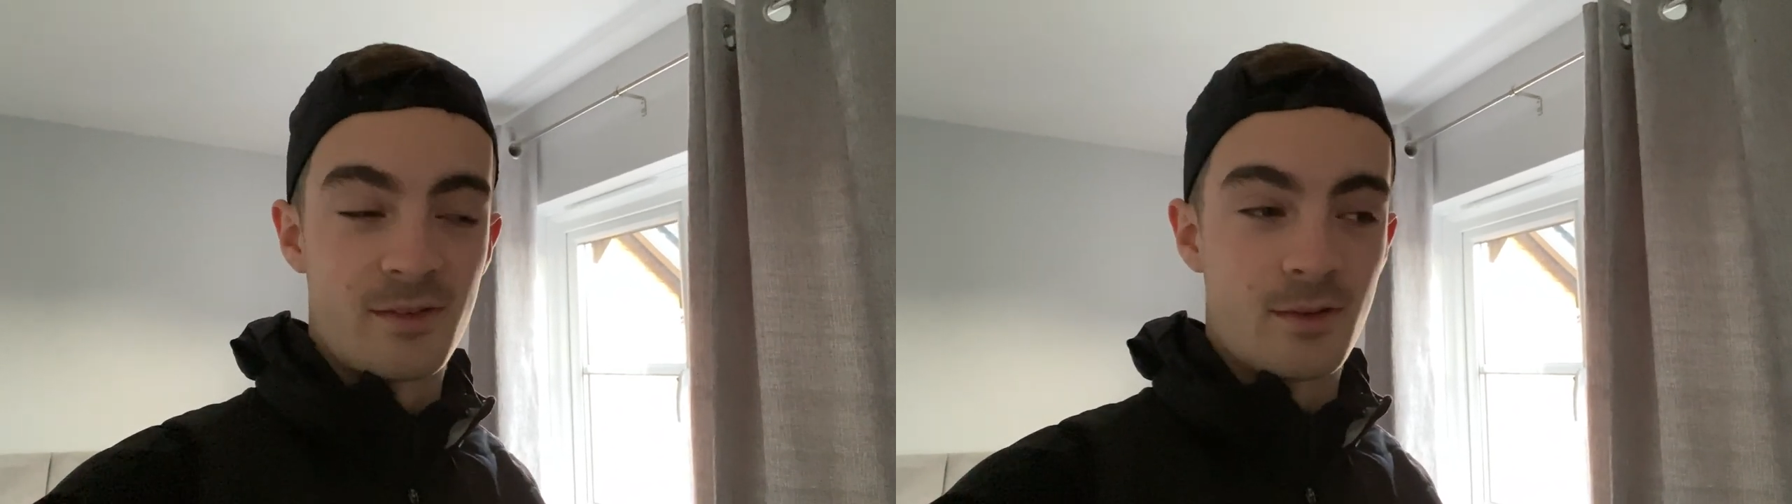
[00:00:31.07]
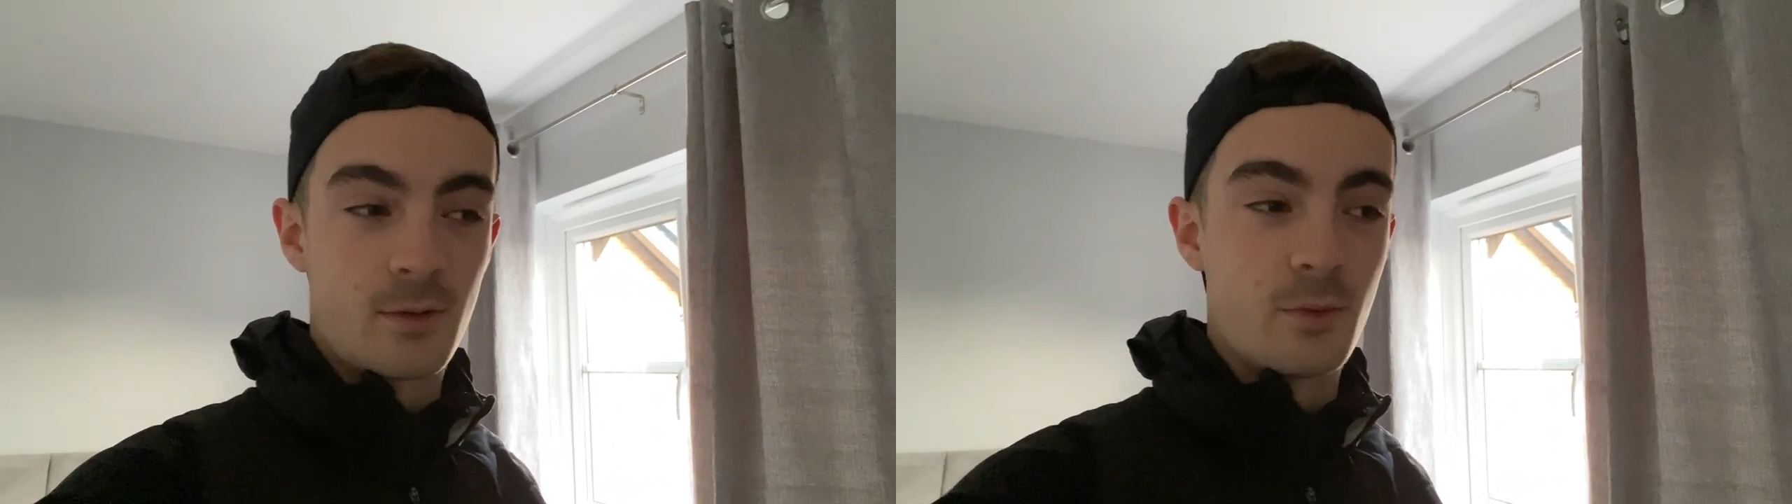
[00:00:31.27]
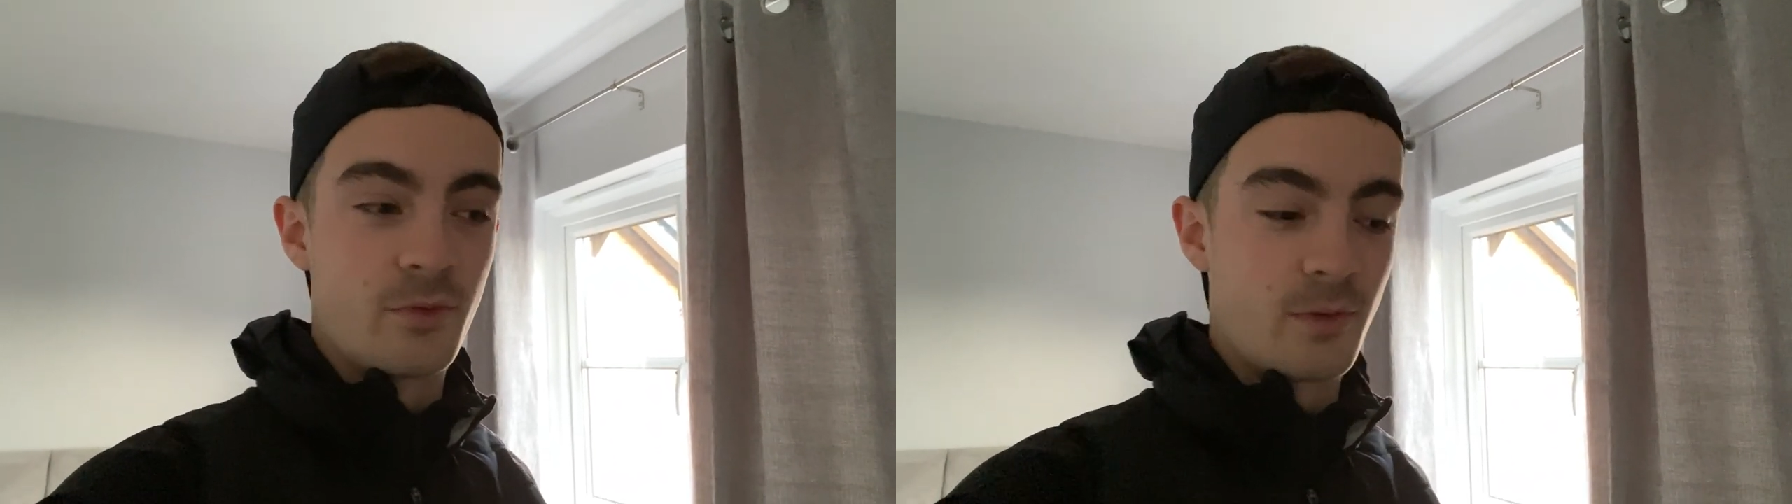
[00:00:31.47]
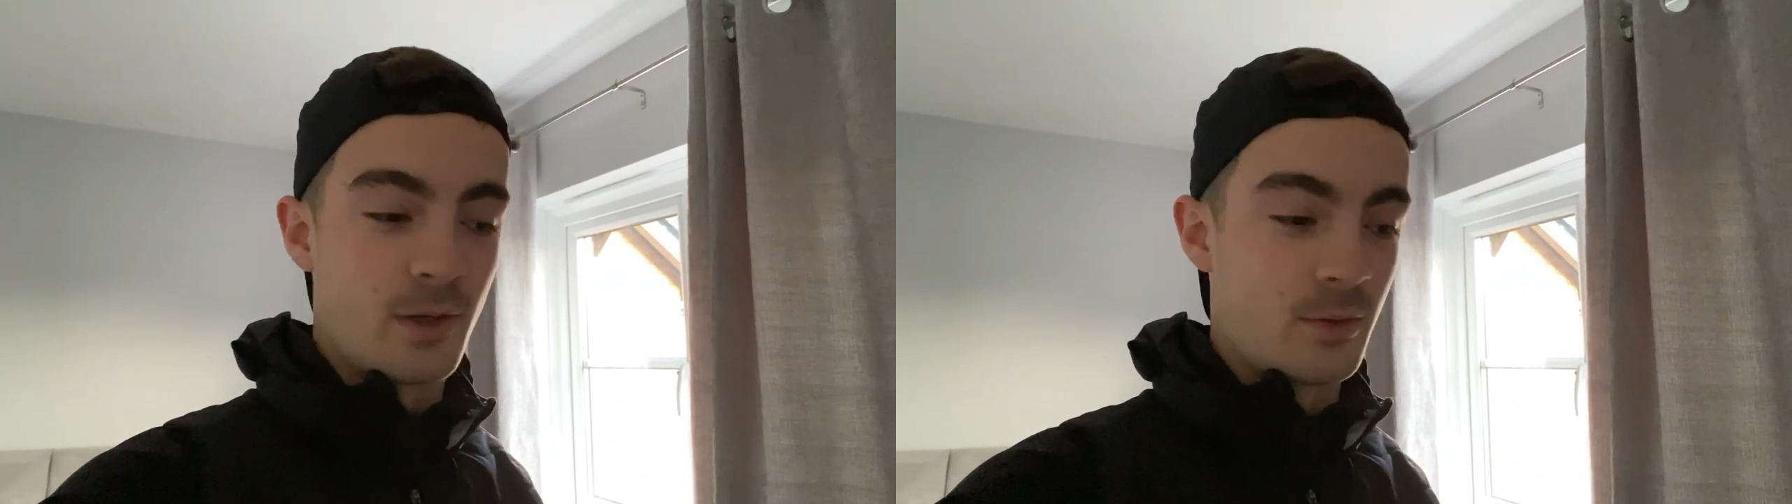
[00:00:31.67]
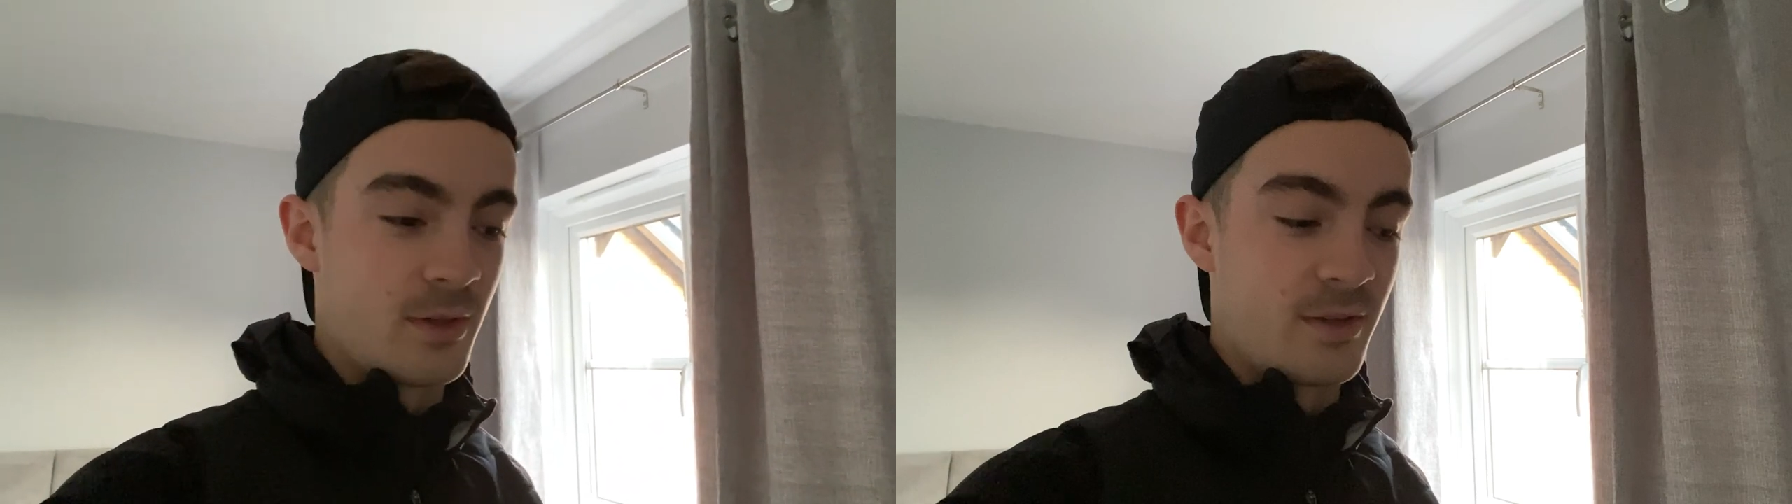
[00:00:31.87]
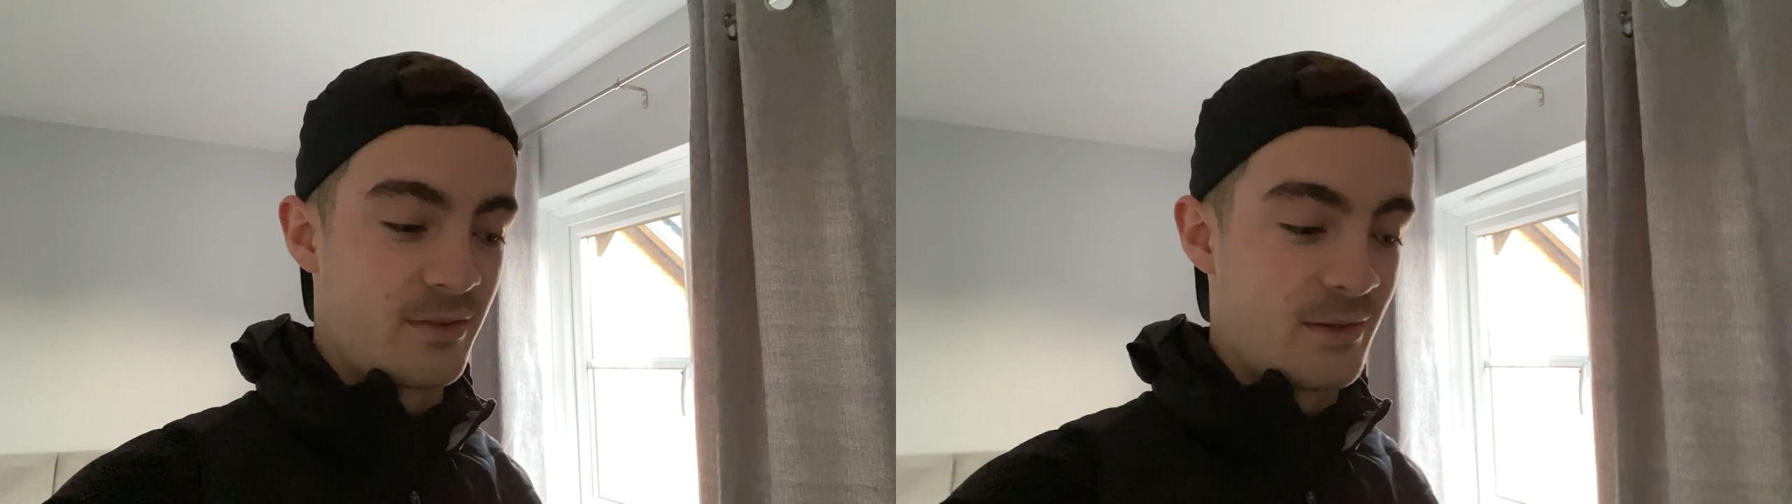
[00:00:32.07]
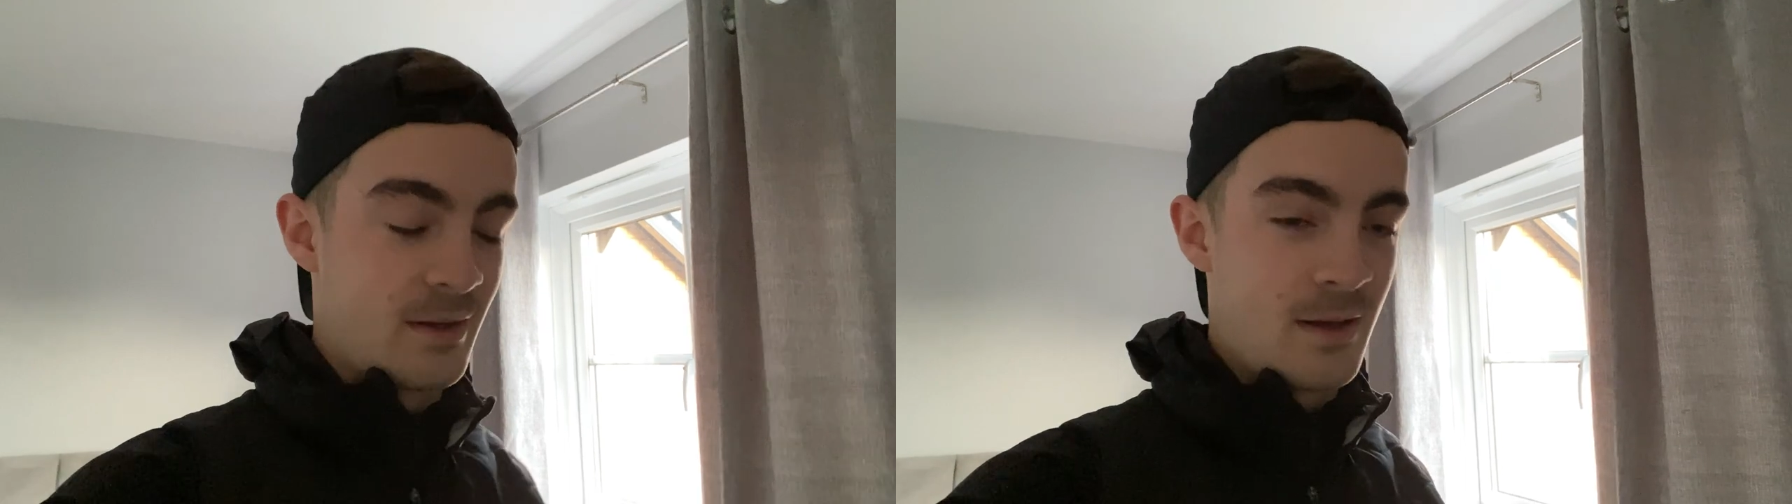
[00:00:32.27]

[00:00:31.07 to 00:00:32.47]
so the course record is